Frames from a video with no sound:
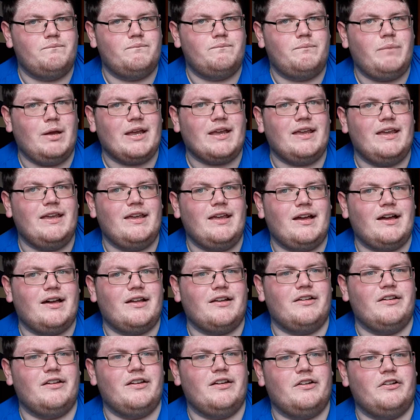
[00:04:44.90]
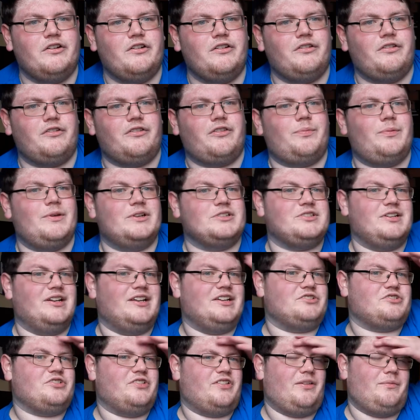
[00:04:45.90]
Becky had her own special
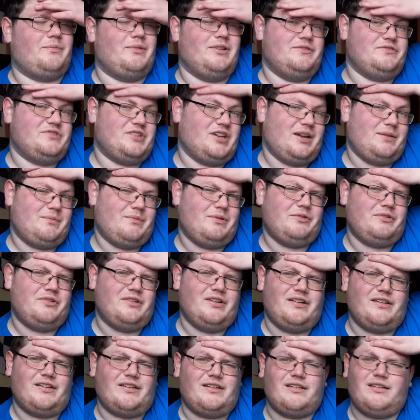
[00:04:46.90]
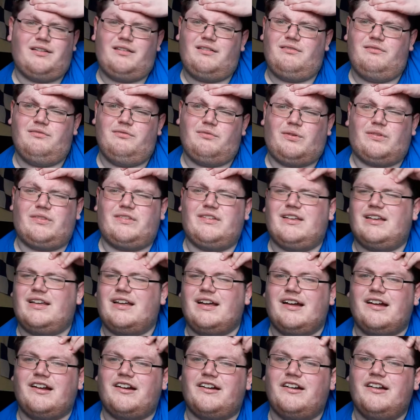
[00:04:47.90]
entrance. I believe she came out in a was it a
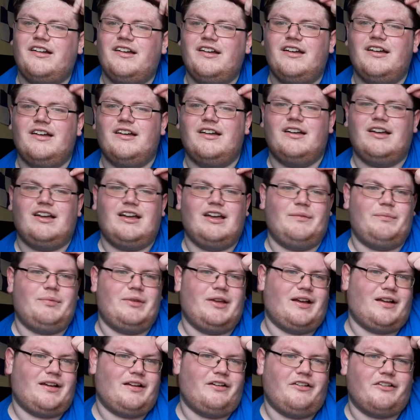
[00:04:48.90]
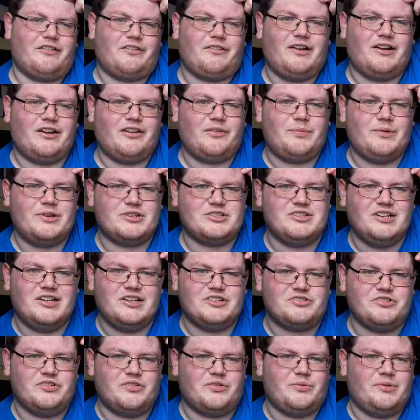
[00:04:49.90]
car? Uh, Bianca also had a special
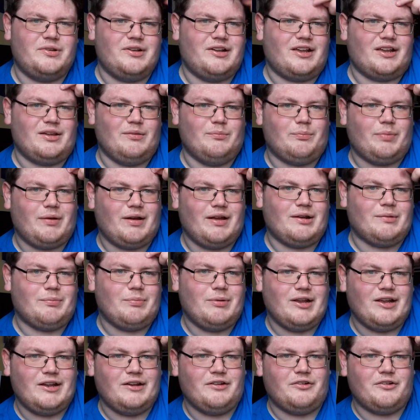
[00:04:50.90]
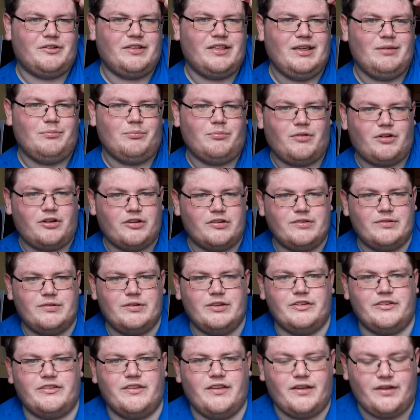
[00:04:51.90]
entrance with like a band playing her theme
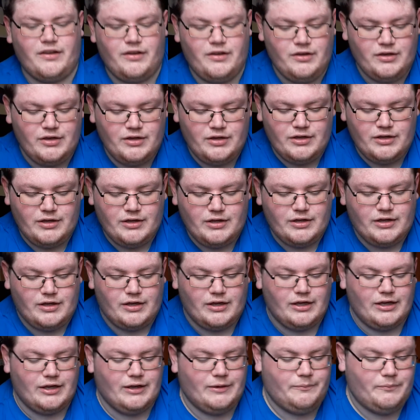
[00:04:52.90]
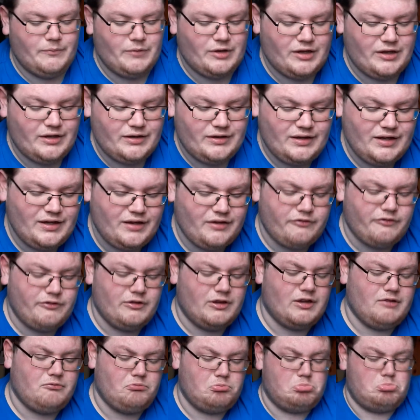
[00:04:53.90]
music. Um, and yeah,
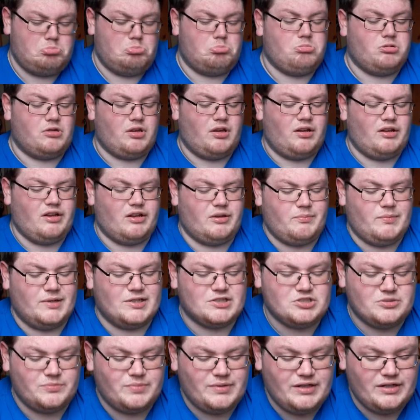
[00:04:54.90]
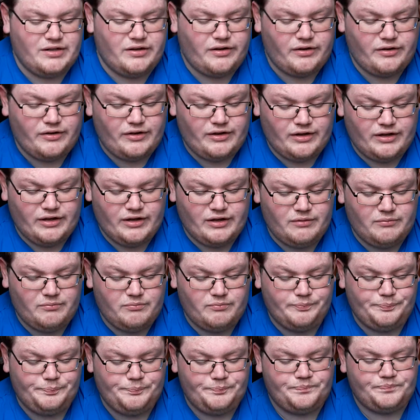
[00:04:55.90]
a solid matchup here.
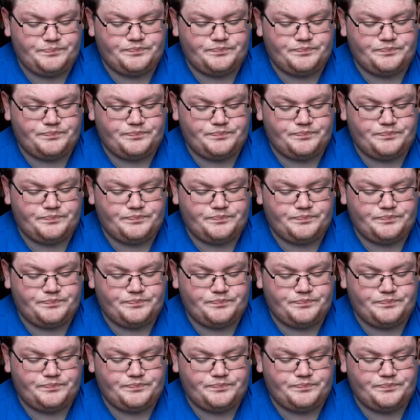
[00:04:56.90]
Um,